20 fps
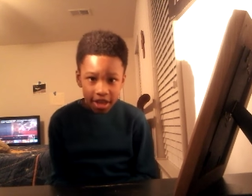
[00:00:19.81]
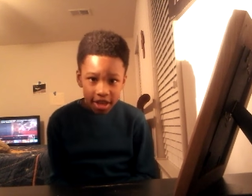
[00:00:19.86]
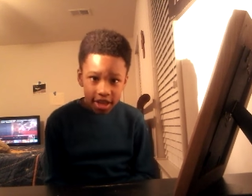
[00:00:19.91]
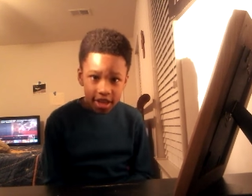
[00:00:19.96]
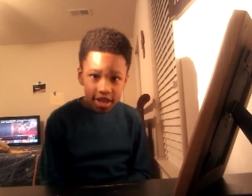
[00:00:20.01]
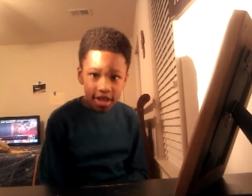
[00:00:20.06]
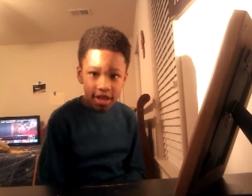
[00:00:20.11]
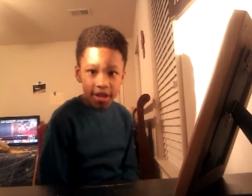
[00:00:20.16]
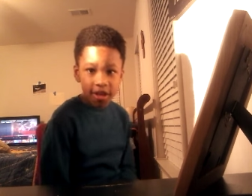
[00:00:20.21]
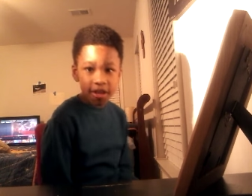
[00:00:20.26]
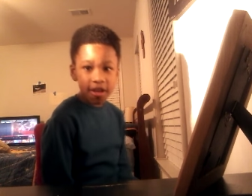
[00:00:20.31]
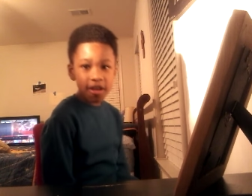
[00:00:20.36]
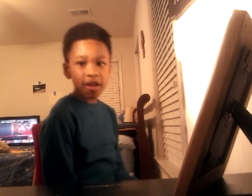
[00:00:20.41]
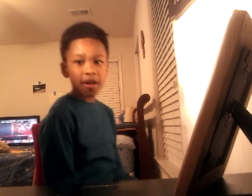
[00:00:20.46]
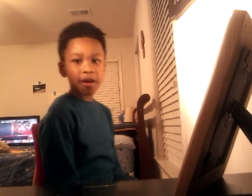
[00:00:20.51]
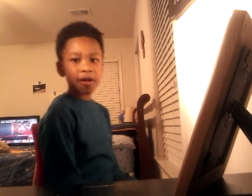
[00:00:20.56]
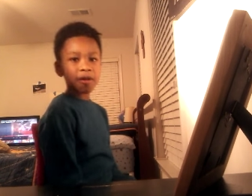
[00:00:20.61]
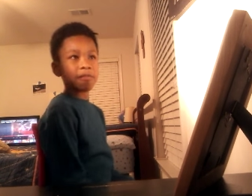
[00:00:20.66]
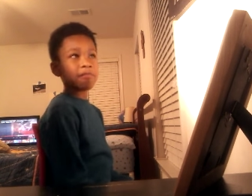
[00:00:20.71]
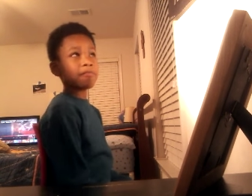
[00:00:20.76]
He
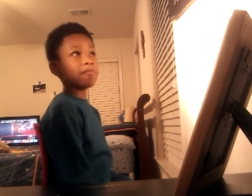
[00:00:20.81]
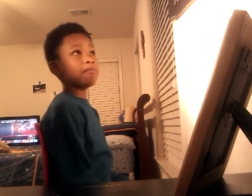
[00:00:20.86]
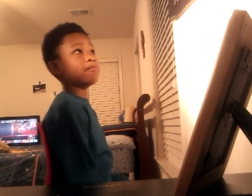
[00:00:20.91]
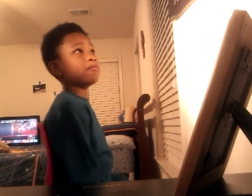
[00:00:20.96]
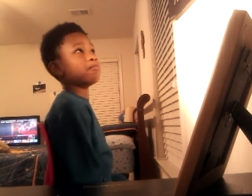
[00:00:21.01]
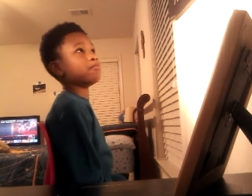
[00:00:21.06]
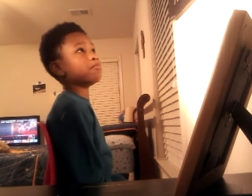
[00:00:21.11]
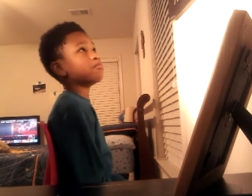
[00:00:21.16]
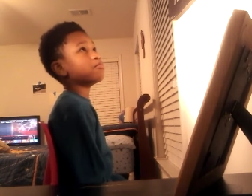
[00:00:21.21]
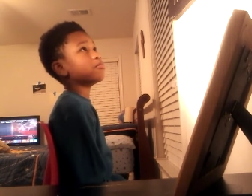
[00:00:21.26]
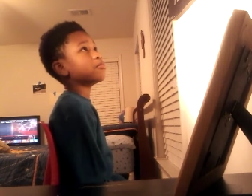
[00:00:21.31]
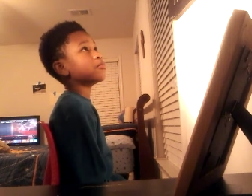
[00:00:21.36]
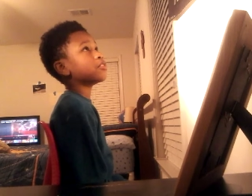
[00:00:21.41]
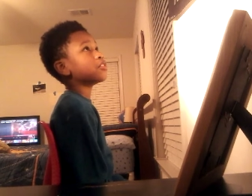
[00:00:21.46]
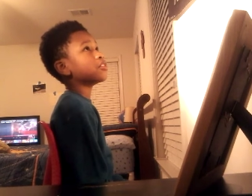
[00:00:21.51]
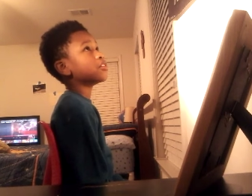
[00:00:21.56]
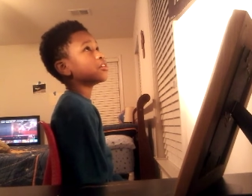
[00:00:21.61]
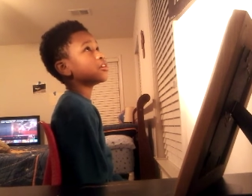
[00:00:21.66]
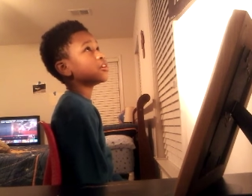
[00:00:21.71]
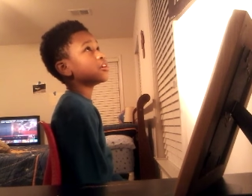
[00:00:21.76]
um
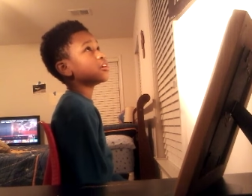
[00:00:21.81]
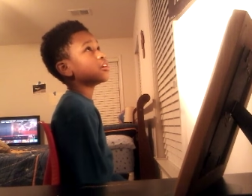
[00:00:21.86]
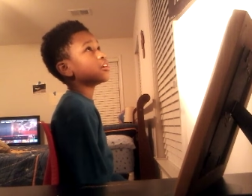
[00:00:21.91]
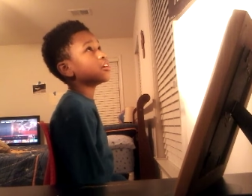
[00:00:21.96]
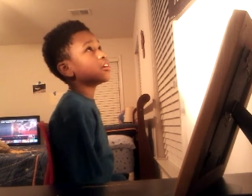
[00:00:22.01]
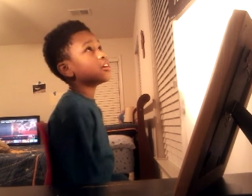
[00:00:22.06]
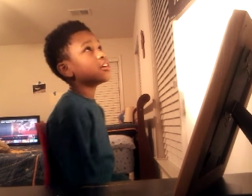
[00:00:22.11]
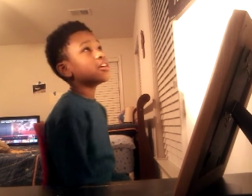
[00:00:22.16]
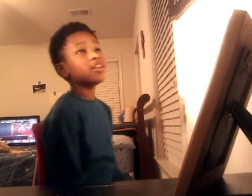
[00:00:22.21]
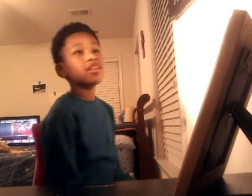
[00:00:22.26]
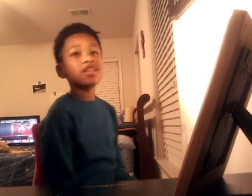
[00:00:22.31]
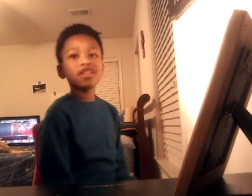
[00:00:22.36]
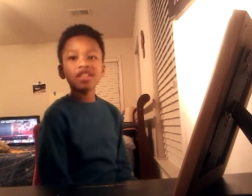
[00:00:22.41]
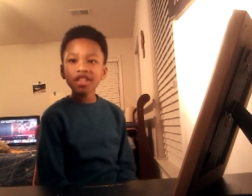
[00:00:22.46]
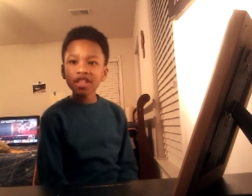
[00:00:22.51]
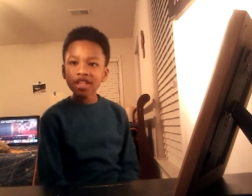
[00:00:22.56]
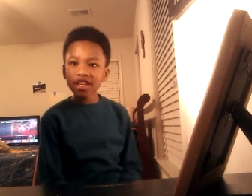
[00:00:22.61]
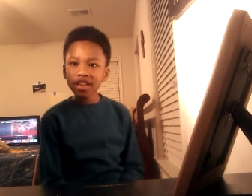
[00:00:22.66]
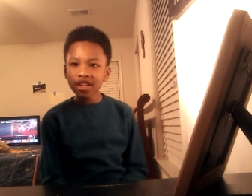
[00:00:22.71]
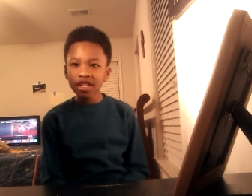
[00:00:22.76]

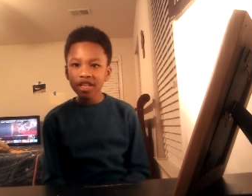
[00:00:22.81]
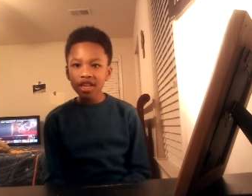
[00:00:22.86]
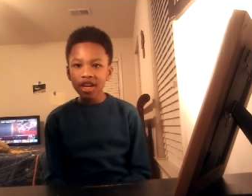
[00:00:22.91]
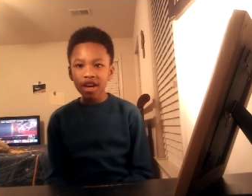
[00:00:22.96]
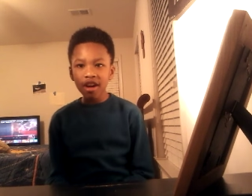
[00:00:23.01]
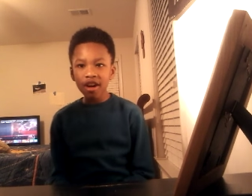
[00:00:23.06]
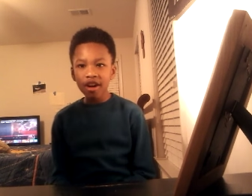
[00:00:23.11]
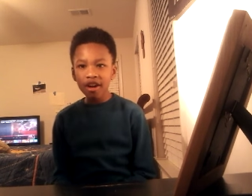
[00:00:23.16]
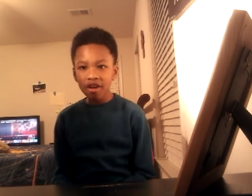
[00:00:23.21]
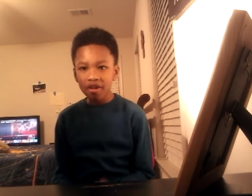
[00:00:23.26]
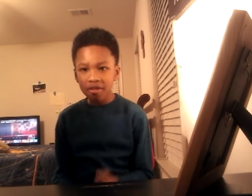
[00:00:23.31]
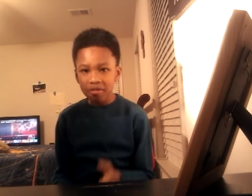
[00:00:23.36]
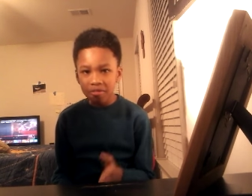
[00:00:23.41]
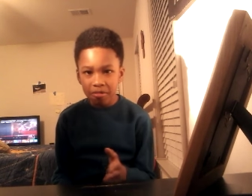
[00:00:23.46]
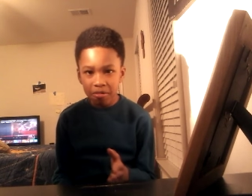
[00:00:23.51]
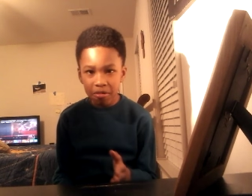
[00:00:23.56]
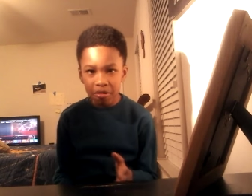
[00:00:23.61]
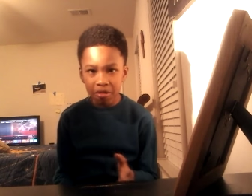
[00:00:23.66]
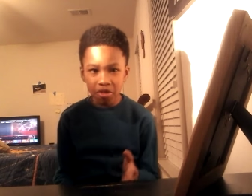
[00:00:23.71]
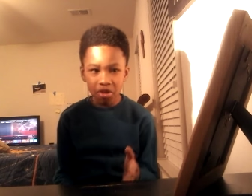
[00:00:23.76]
he
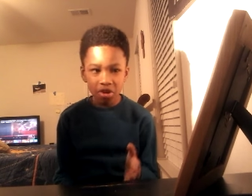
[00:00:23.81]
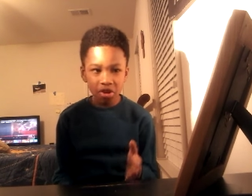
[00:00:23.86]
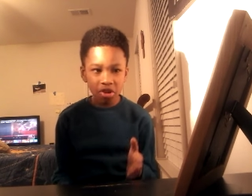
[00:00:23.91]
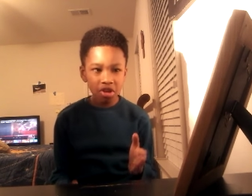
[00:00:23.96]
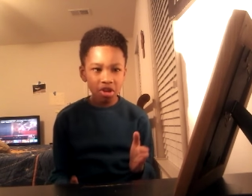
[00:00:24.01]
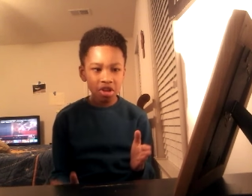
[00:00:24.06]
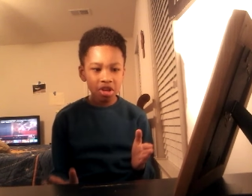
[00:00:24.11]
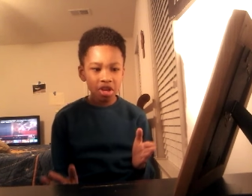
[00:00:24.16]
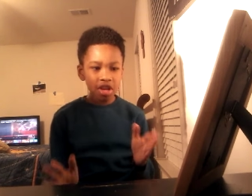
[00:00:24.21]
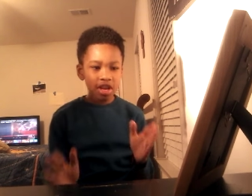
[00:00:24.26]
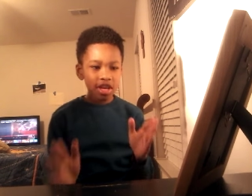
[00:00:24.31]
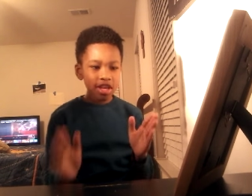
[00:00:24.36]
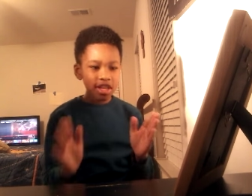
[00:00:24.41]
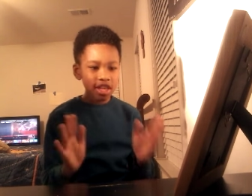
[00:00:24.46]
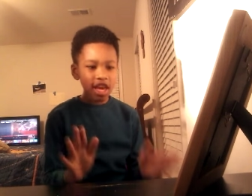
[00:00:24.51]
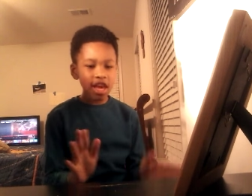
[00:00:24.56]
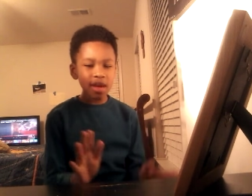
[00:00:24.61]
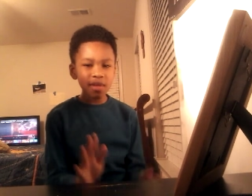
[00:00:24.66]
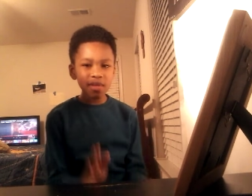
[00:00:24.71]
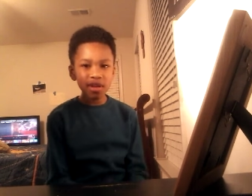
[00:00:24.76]
um
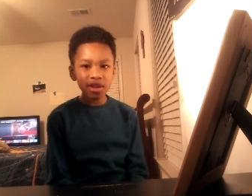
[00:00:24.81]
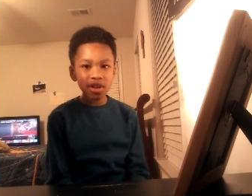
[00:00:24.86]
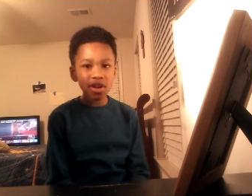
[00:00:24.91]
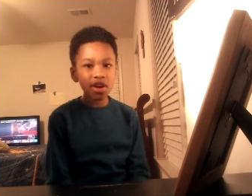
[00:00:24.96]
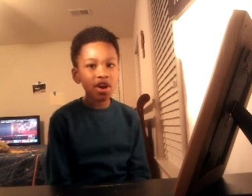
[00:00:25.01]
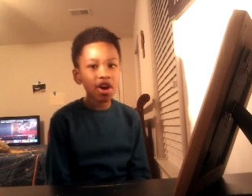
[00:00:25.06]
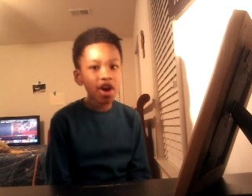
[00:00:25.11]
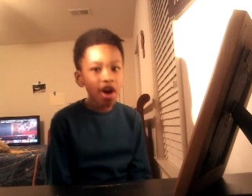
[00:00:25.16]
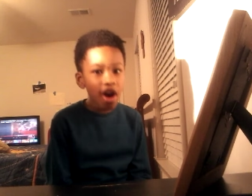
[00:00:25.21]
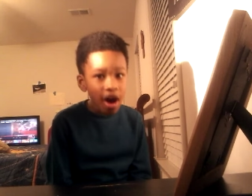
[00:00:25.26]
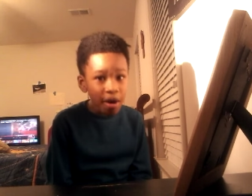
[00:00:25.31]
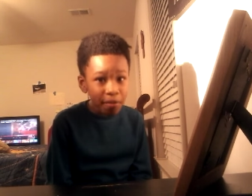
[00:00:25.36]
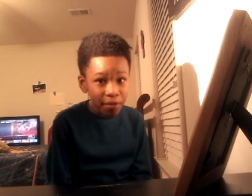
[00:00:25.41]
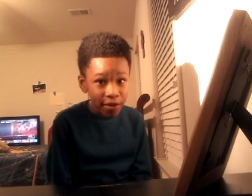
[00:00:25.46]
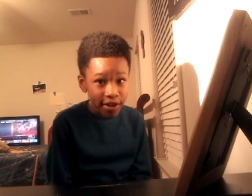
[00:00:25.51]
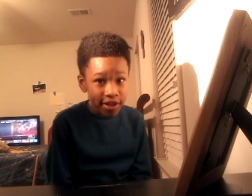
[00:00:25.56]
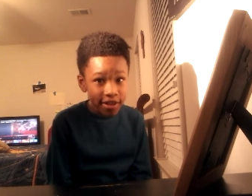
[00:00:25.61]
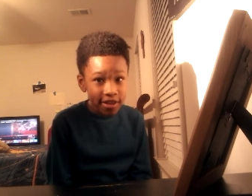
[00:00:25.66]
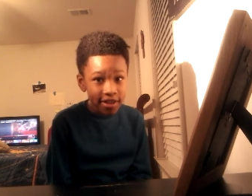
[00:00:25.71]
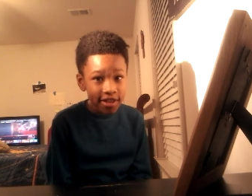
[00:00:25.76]
gave me a
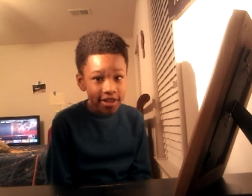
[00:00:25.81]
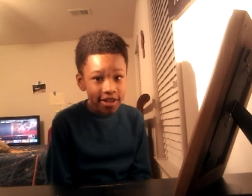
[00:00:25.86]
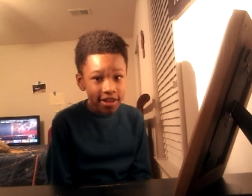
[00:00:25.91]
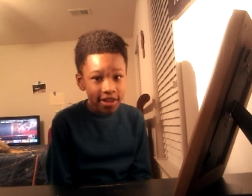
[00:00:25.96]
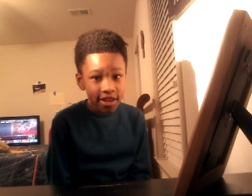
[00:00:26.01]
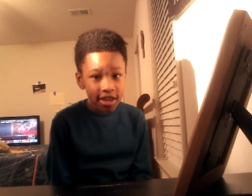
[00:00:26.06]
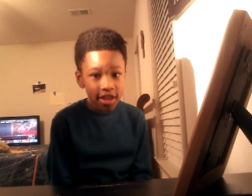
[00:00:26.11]
comment.